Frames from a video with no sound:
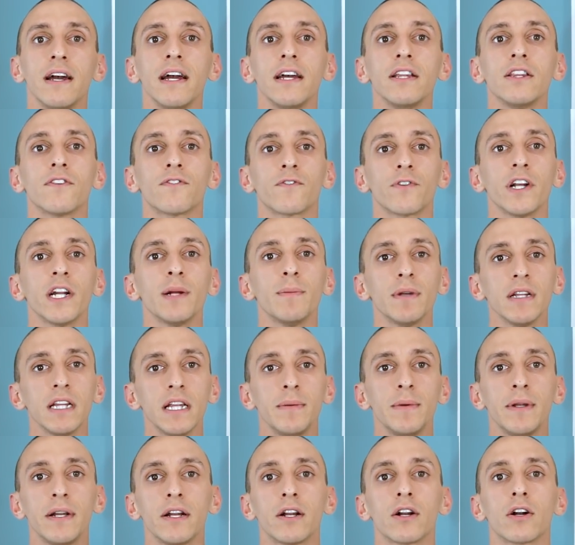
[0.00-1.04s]
and the Freedom
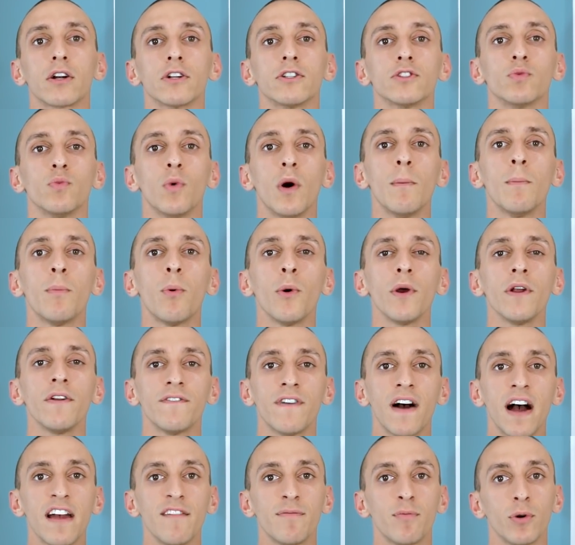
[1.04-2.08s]
Unlimited earns
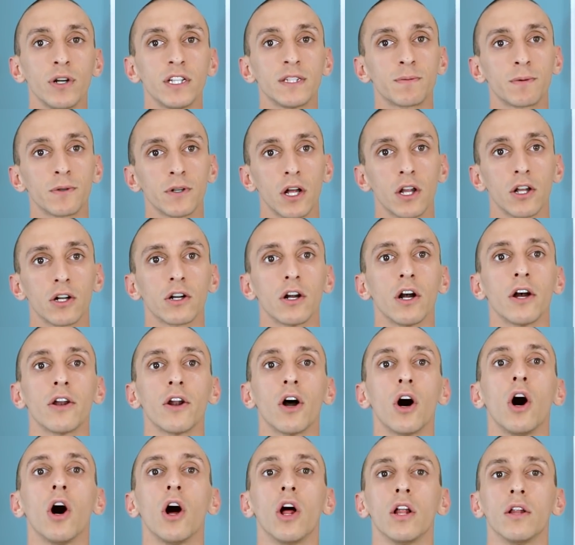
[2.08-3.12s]
1.5 points per dollar on
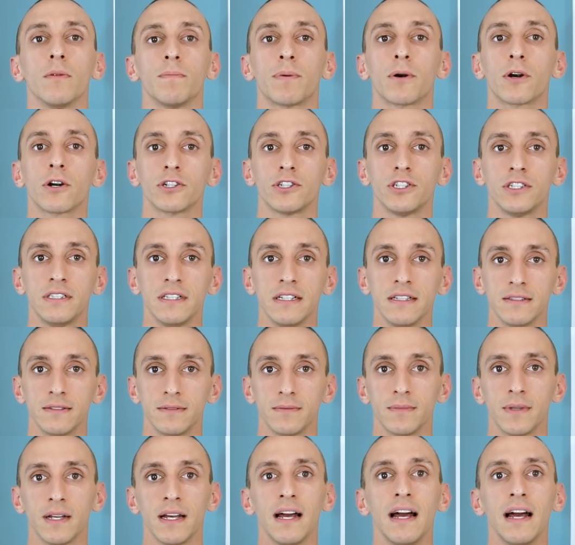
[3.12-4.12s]
all purchases.